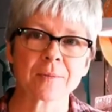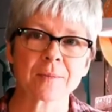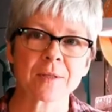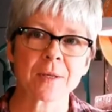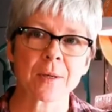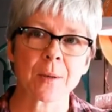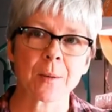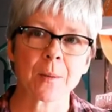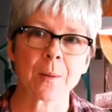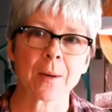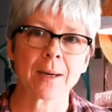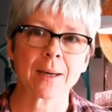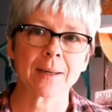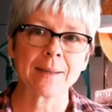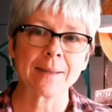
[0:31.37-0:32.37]

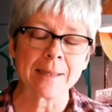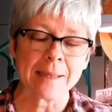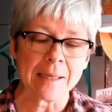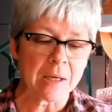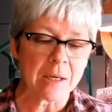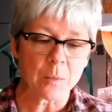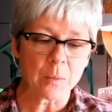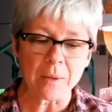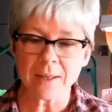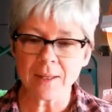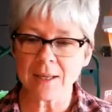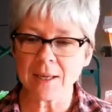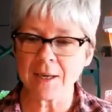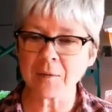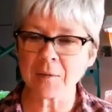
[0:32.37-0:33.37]
So
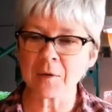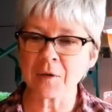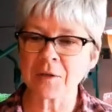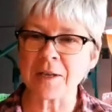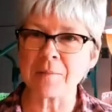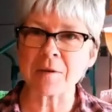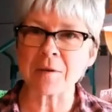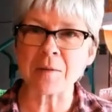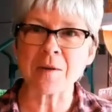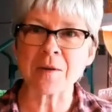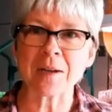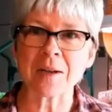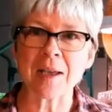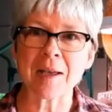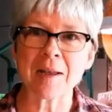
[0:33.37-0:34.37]
we'll keep
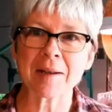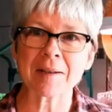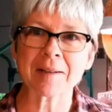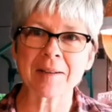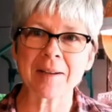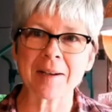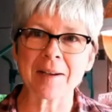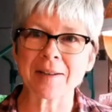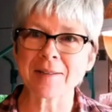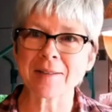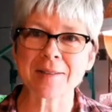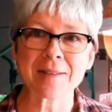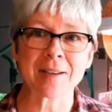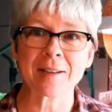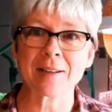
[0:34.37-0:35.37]
communicating
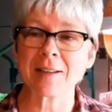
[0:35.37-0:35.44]
as